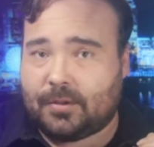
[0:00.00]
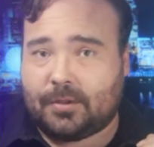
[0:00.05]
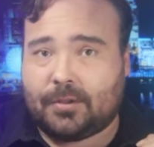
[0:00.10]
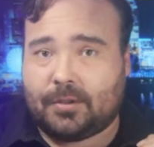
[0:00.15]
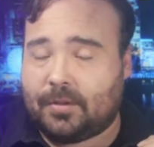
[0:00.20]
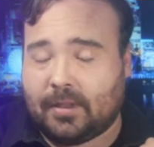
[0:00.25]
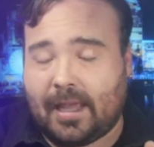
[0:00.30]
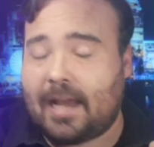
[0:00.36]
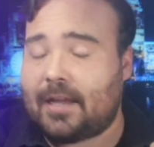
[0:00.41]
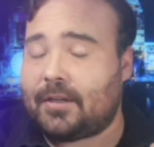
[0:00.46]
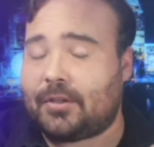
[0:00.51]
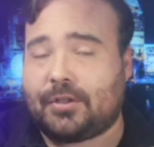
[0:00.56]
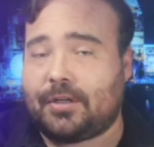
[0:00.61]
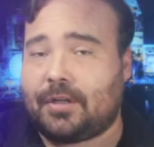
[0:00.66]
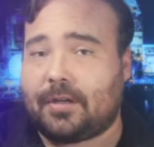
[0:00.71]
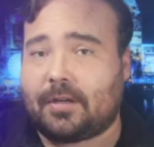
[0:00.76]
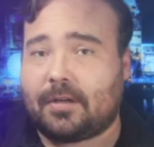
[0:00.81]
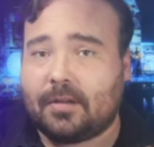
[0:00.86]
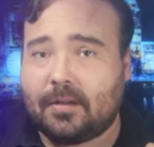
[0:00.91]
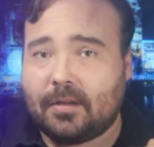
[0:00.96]
last
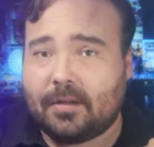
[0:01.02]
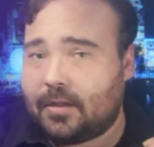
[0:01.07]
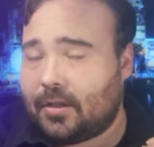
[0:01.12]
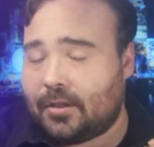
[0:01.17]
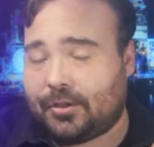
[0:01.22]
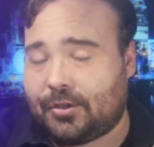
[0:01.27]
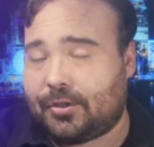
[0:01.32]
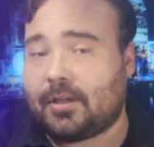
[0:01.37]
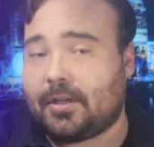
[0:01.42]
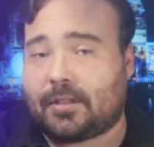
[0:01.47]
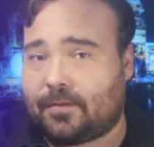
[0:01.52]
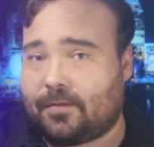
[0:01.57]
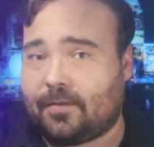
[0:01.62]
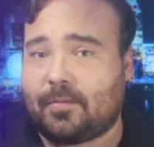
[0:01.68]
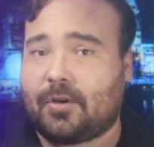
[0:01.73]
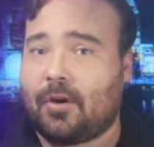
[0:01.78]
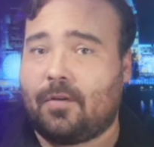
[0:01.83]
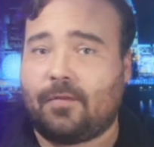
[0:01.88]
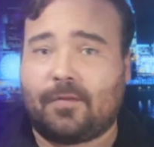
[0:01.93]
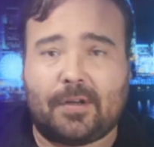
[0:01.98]
year just from
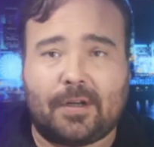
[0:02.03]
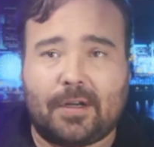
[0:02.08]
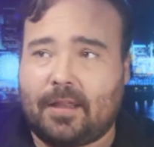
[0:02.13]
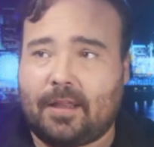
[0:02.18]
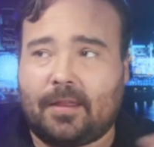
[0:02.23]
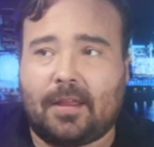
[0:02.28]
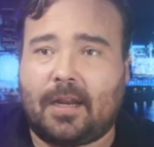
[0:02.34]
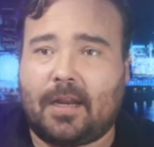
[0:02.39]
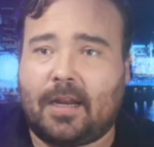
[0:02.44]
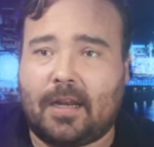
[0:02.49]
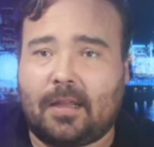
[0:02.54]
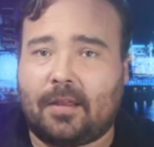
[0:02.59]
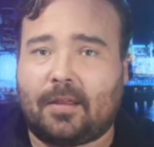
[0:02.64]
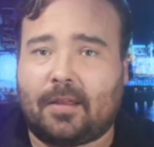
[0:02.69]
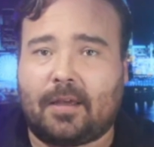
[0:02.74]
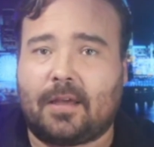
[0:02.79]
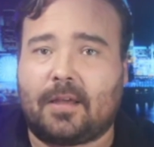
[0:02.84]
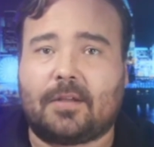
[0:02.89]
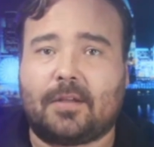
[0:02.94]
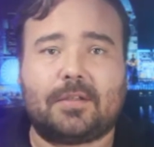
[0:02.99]
COVID than
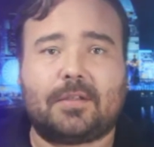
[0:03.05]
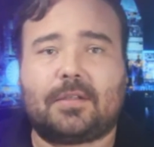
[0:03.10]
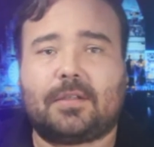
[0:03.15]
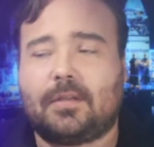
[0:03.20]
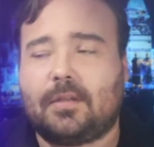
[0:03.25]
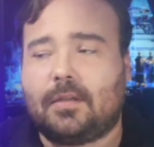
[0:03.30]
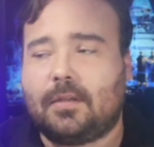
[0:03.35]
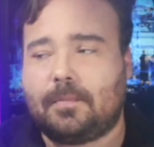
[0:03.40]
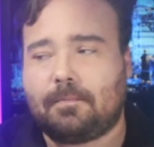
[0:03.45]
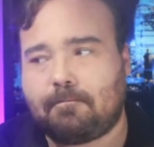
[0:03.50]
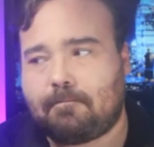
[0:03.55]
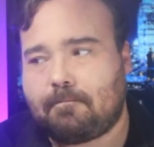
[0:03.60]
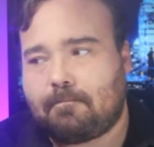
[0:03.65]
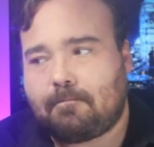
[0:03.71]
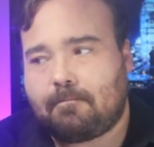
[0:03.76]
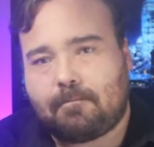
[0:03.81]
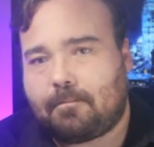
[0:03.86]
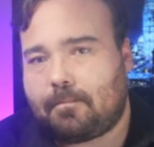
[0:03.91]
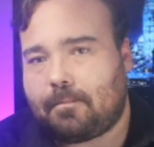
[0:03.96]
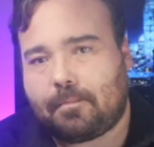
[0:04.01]
anything else.
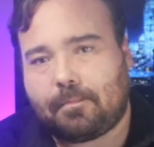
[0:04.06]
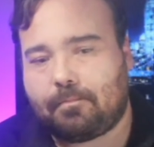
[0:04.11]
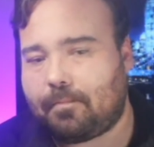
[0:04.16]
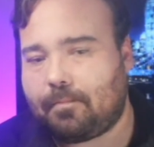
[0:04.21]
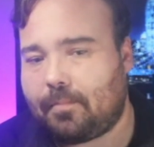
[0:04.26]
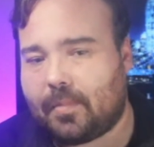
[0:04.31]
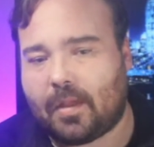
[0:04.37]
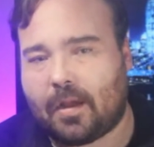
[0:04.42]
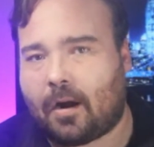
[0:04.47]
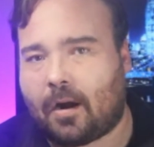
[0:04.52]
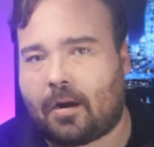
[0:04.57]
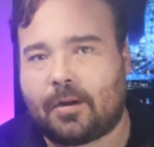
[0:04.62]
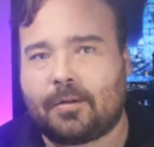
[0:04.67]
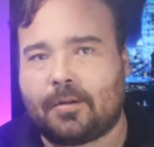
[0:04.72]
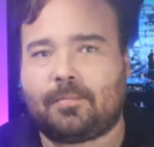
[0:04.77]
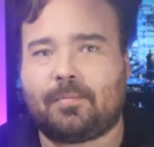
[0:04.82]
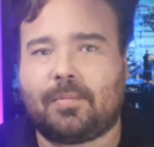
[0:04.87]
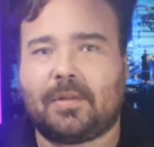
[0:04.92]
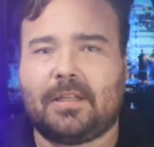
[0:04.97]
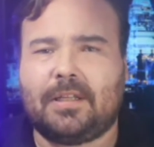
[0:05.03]

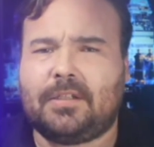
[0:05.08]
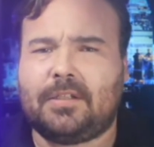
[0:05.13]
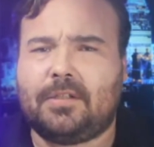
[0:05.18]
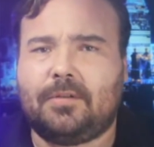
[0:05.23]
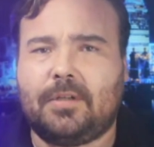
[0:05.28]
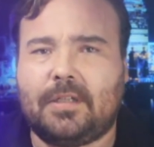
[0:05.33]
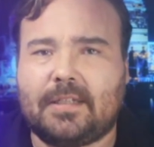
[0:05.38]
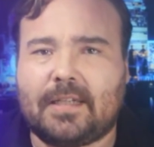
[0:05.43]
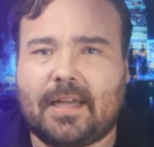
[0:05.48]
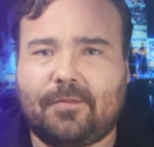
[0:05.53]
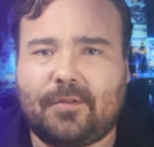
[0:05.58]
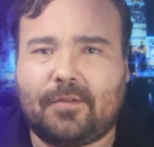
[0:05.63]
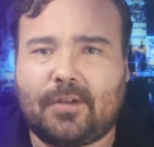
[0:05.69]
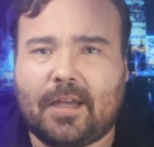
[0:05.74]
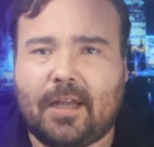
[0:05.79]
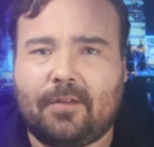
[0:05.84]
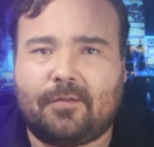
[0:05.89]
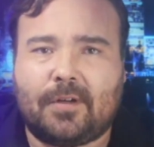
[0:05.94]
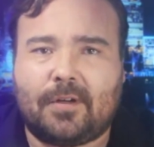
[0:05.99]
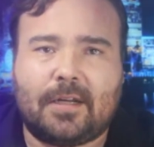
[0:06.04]
Are police unions
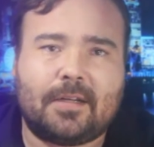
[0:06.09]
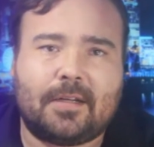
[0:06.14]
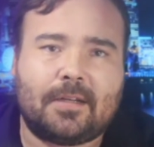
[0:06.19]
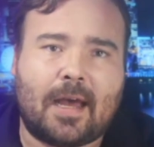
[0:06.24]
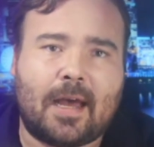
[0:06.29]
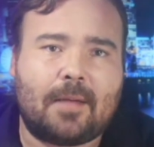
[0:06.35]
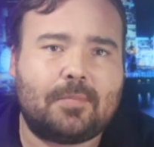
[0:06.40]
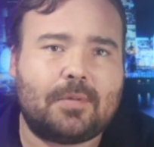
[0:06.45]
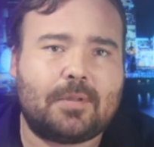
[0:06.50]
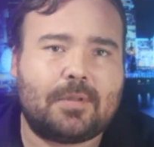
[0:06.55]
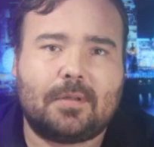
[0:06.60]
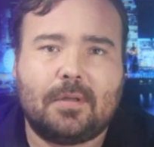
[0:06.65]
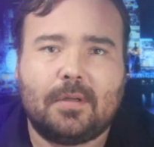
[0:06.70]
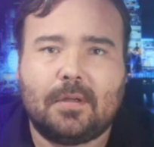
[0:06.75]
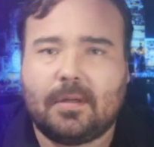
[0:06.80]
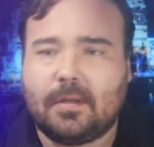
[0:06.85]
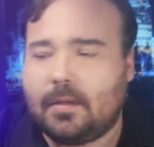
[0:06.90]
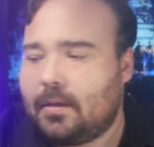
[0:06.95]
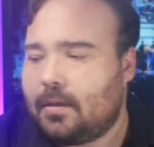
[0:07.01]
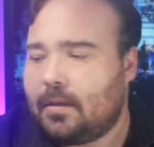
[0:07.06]
advocating for dead cops?
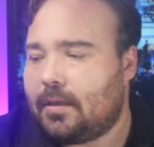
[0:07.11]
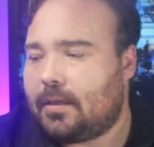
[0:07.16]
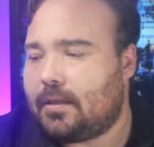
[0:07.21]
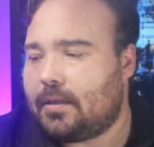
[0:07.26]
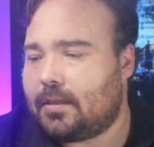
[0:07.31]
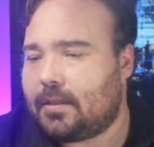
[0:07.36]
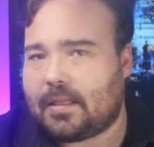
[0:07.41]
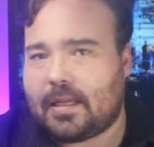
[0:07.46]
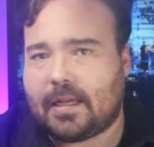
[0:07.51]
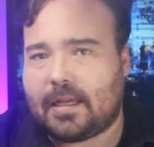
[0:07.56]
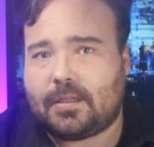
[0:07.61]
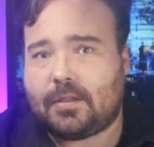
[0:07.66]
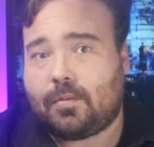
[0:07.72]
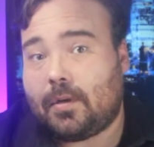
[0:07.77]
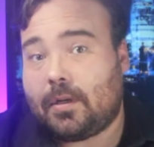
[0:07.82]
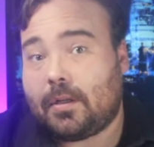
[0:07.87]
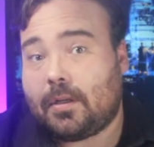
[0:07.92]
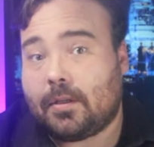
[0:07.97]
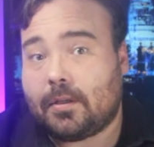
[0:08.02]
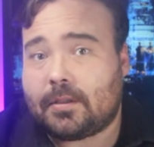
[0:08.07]
Because that's
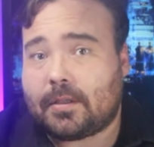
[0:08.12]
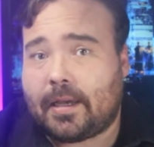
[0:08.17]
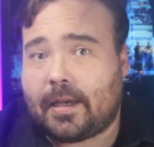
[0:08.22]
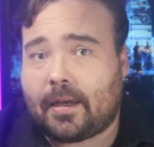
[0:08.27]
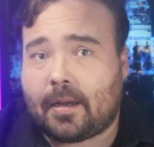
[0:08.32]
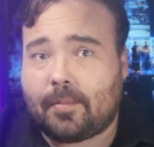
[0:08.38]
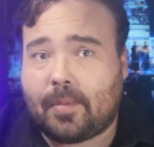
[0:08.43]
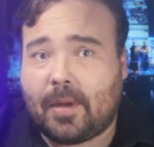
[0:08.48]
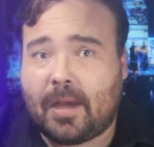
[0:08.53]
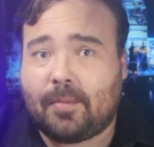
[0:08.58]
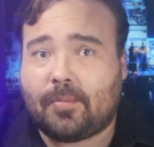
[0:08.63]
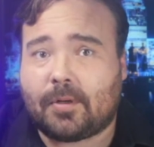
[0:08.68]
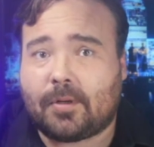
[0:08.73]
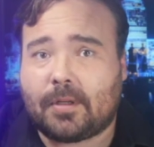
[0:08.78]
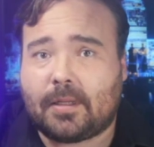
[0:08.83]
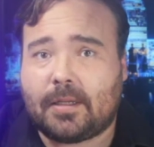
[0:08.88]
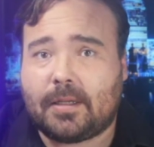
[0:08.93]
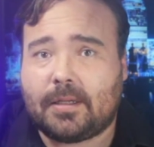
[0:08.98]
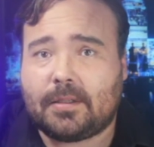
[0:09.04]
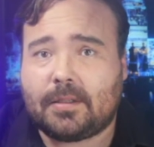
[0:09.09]
what it looks like on paper,
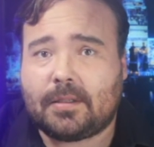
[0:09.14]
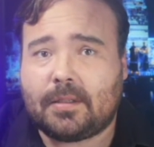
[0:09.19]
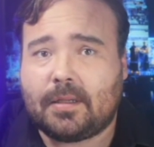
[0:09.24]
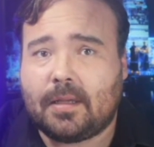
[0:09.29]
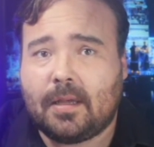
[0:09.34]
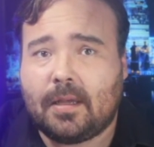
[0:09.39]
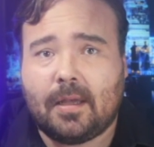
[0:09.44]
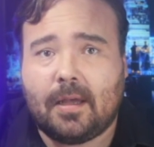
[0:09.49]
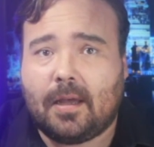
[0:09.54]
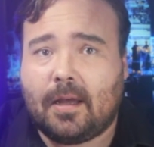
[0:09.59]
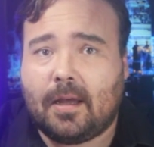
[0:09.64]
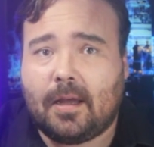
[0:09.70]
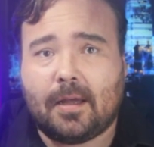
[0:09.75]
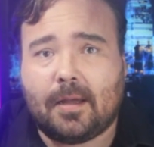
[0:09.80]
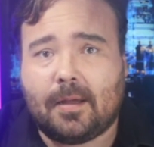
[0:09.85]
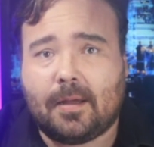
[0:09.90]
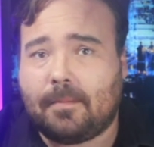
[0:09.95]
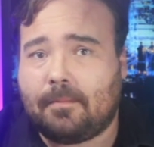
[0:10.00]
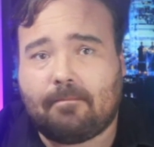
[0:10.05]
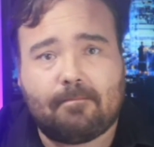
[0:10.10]
at least.
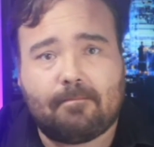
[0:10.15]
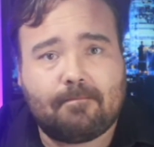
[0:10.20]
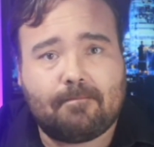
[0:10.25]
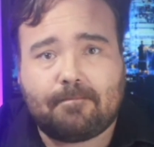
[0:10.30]
Again,